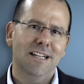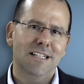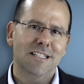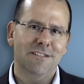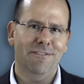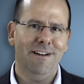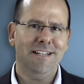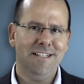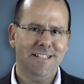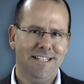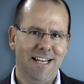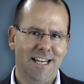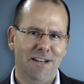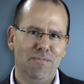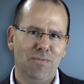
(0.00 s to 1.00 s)
Suffice to
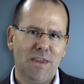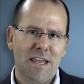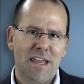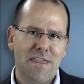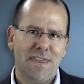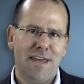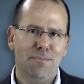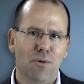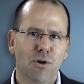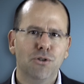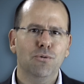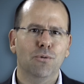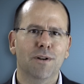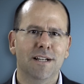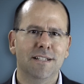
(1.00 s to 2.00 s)
say that
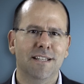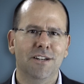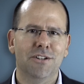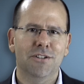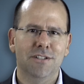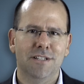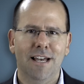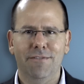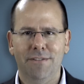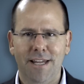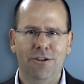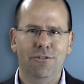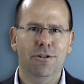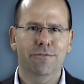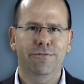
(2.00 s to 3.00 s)
most organizations have an
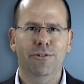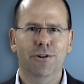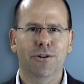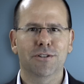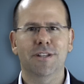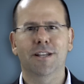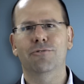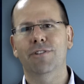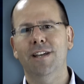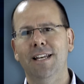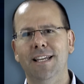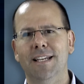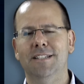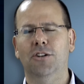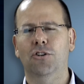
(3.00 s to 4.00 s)
area of focus that
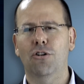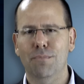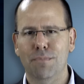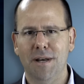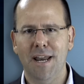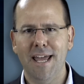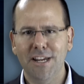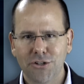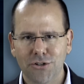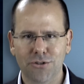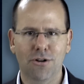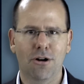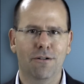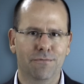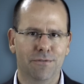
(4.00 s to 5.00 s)
really is a
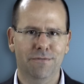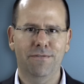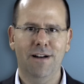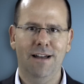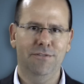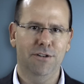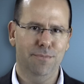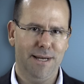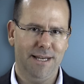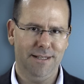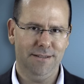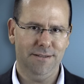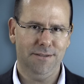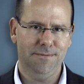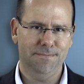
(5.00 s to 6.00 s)
combination of the 5
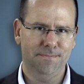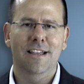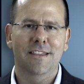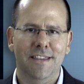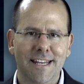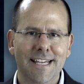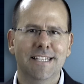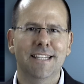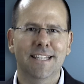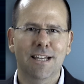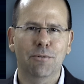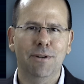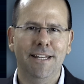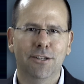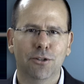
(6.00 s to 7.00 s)
domains. The next thing
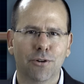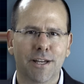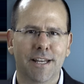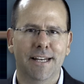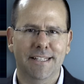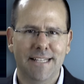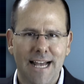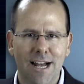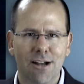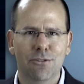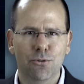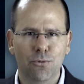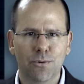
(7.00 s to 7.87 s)
that we need to look at is how the